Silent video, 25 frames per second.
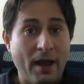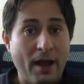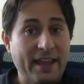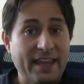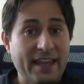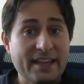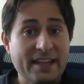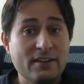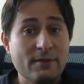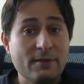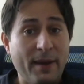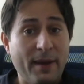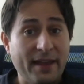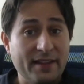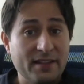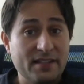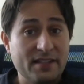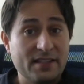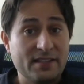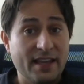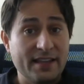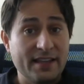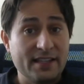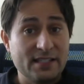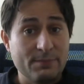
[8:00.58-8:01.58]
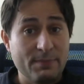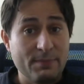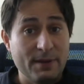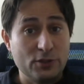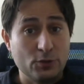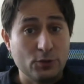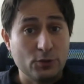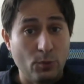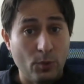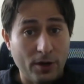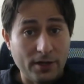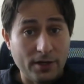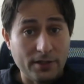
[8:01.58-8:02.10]
Independence Day
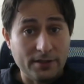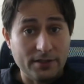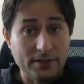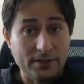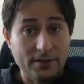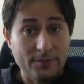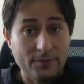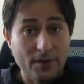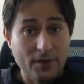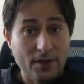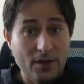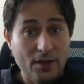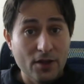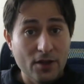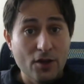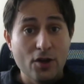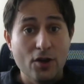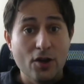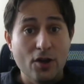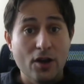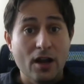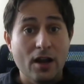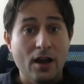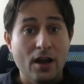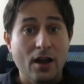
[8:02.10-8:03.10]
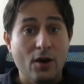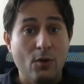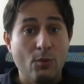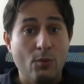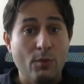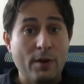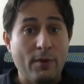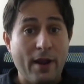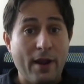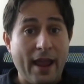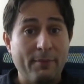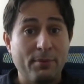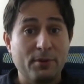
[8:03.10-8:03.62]
speech worked. We
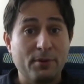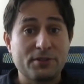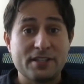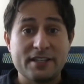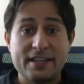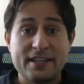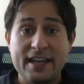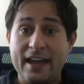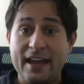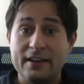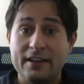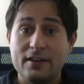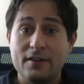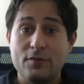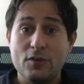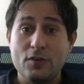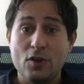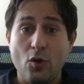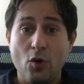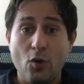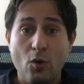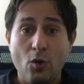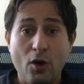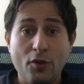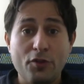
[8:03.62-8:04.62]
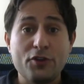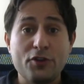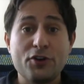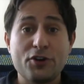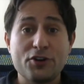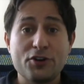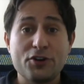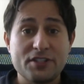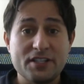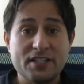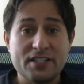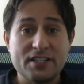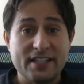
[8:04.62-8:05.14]
were able to get all the
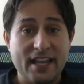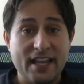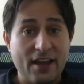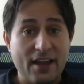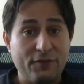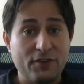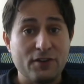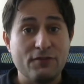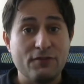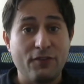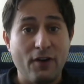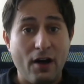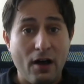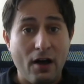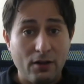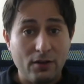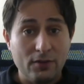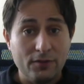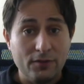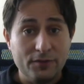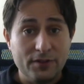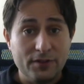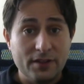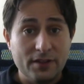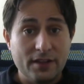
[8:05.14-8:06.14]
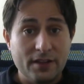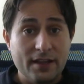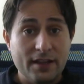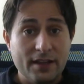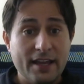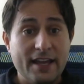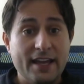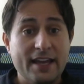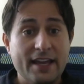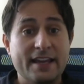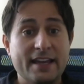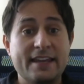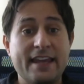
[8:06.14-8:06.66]
nursing staff involved,
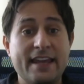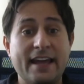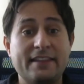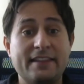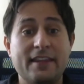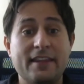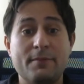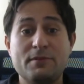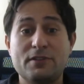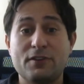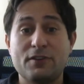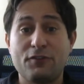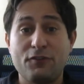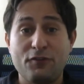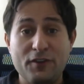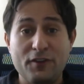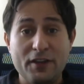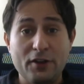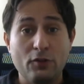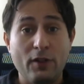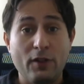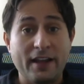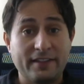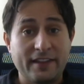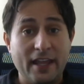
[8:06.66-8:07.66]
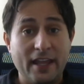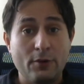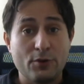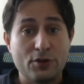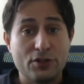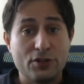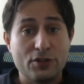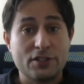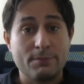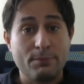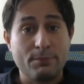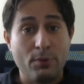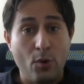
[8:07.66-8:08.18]
get them to feel like they were
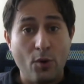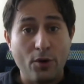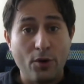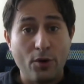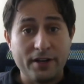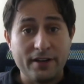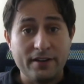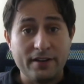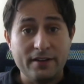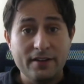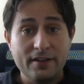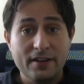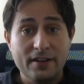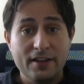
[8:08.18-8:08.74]
supported